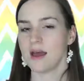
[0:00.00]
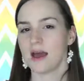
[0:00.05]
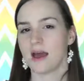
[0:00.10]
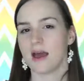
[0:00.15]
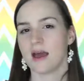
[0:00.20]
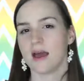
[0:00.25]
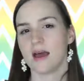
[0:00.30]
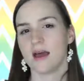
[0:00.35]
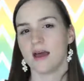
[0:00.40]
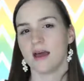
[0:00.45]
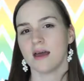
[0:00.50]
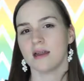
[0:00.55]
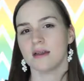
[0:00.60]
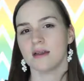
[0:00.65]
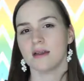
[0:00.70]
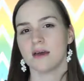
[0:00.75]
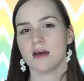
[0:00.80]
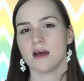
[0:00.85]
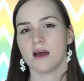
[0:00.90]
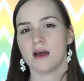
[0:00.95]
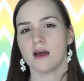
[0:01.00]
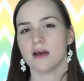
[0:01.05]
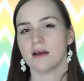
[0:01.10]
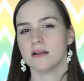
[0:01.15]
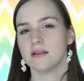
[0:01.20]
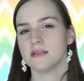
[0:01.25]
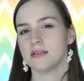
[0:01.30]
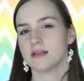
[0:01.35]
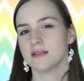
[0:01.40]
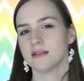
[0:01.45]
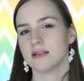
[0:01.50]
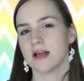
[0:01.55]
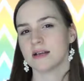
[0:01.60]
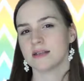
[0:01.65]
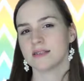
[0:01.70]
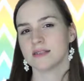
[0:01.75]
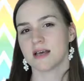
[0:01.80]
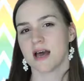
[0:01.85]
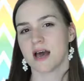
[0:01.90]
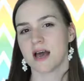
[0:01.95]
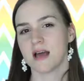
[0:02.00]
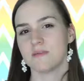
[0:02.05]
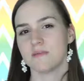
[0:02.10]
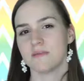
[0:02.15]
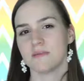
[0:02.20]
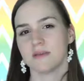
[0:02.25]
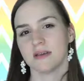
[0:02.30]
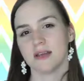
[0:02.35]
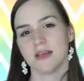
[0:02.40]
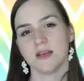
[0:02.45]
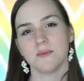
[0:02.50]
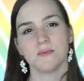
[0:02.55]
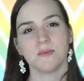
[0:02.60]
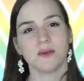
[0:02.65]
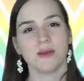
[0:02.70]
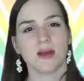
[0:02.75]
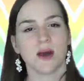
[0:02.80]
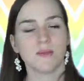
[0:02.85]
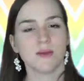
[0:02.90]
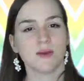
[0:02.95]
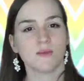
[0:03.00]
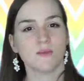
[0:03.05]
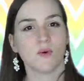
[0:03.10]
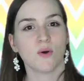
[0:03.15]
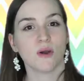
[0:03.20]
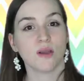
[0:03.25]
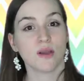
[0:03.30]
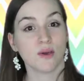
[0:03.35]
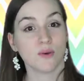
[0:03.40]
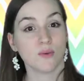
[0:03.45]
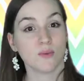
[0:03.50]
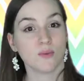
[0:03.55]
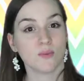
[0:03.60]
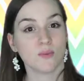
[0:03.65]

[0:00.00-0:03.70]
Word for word: And until next time, keep becoming more you.